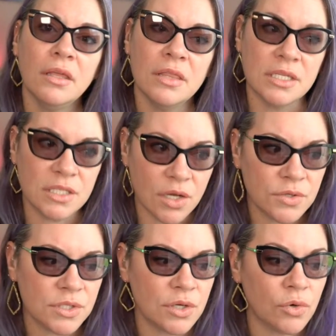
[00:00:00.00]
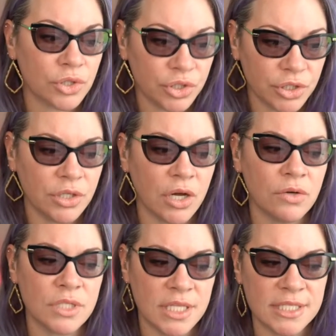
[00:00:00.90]
this goes or should go
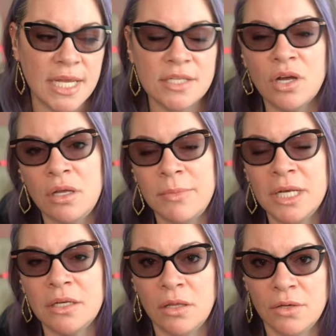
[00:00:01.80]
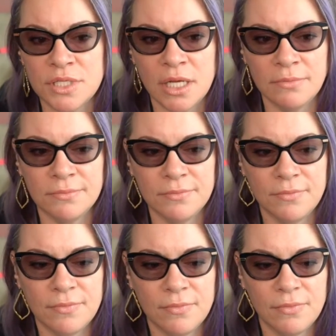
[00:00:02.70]
to the state's argument in closing
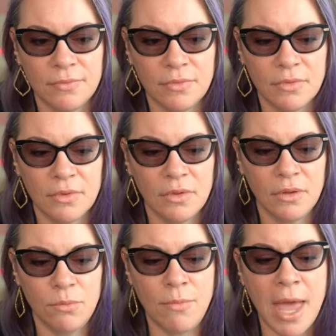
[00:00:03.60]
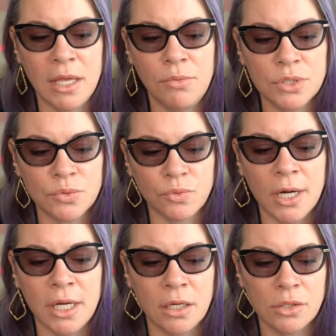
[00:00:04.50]
maggie was
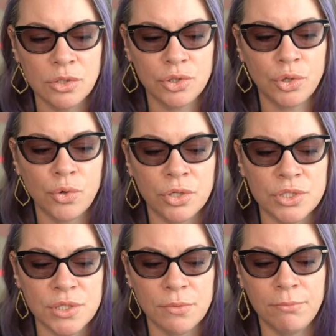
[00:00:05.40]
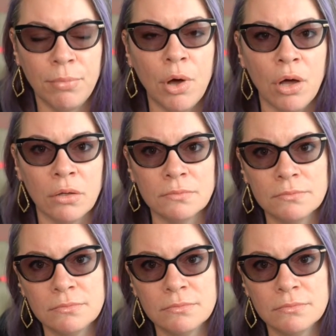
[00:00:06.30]
running towards paul